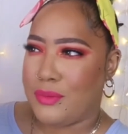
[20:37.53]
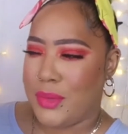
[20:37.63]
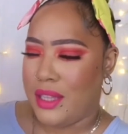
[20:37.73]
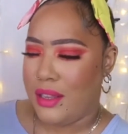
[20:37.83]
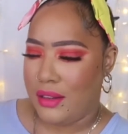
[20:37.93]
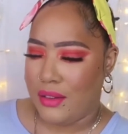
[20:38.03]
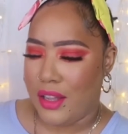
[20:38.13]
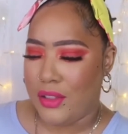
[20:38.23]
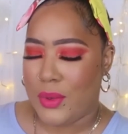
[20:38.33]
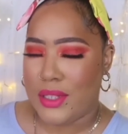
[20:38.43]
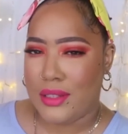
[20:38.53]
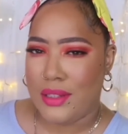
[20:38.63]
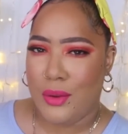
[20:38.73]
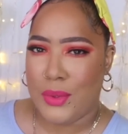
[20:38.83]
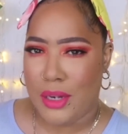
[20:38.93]
but then the other ones,
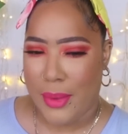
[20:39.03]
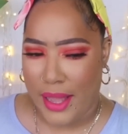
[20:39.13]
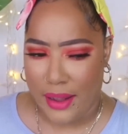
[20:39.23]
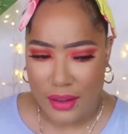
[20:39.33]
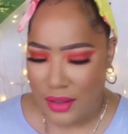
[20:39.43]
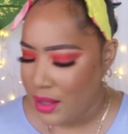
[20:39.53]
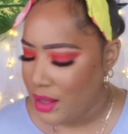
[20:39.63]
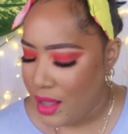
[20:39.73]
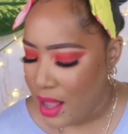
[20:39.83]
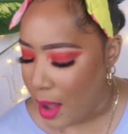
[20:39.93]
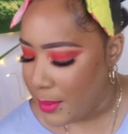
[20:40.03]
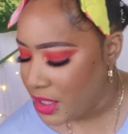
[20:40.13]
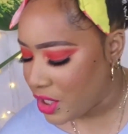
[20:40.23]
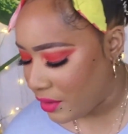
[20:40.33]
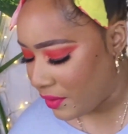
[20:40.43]
it was in a bag. I'm gonna
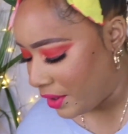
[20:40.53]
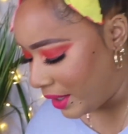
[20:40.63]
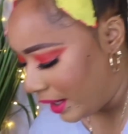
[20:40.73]
need y'all to figure it